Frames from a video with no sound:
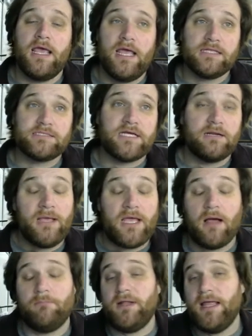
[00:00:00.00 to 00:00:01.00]
It's going to be
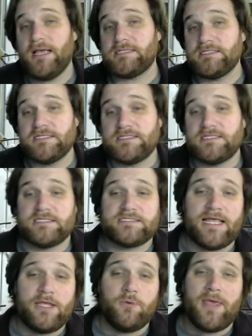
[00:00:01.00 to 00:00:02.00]
complex in the sense
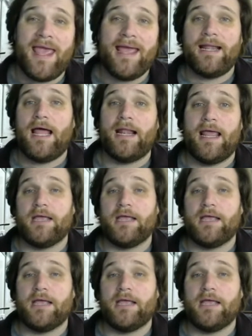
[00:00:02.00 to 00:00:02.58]
that you cannot